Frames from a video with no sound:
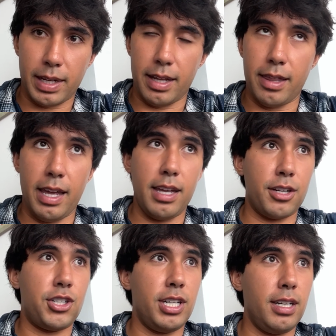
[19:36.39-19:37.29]
They
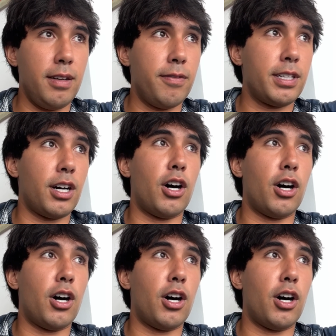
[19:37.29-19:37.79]
achieved